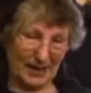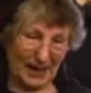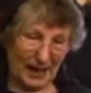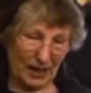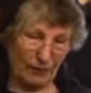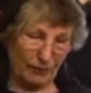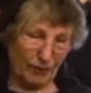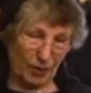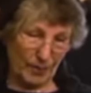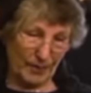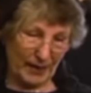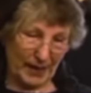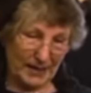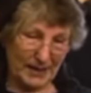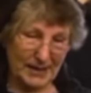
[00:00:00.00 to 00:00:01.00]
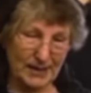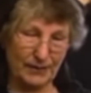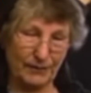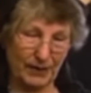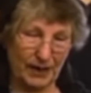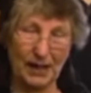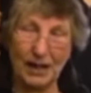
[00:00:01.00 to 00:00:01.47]
Like a form of
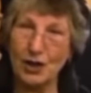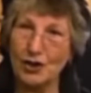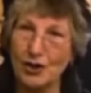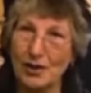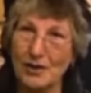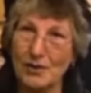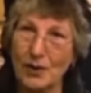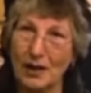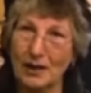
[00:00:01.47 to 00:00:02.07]
identification as